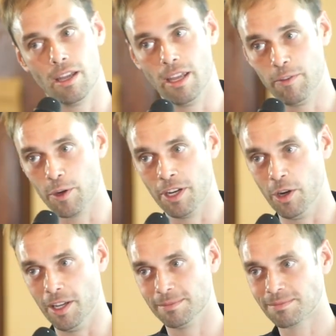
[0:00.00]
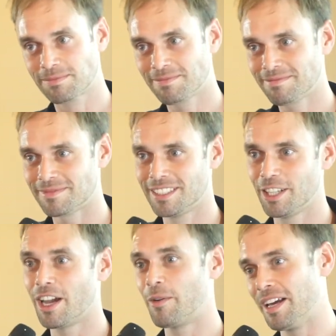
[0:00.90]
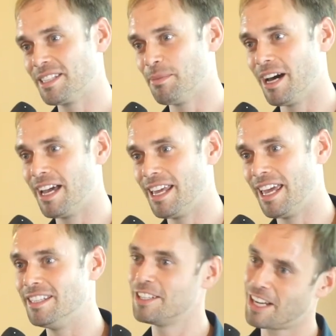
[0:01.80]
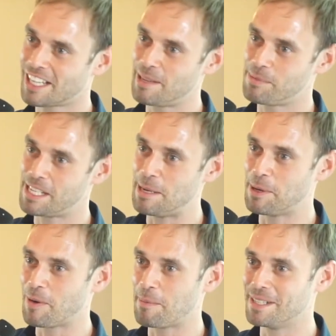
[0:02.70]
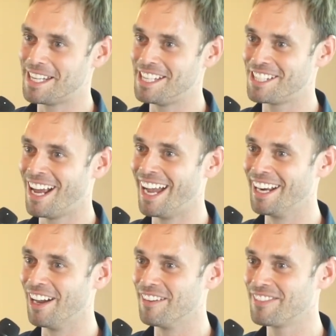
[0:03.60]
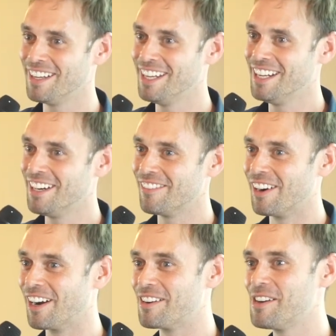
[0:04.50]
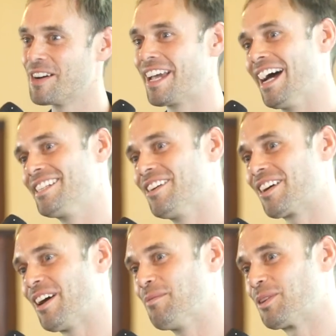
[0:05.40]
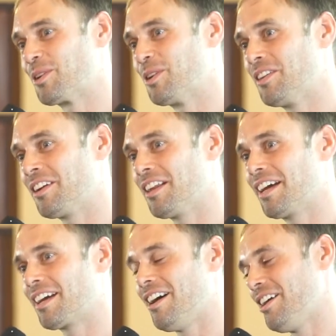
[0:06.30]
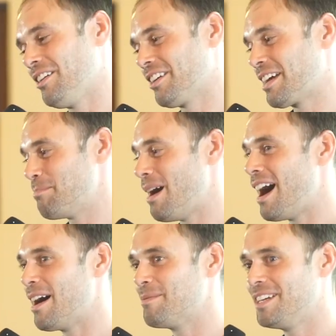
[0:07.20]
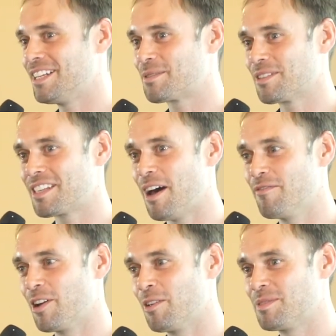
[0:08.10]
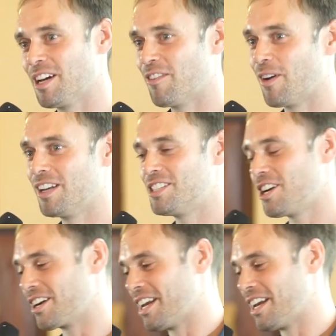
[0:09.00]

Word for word: if you can do it you got to write the bot and then you got to keep, keep your reputation high enough where guys don't come through and they're like oh look at bob he just wants to upvote himself what a jerk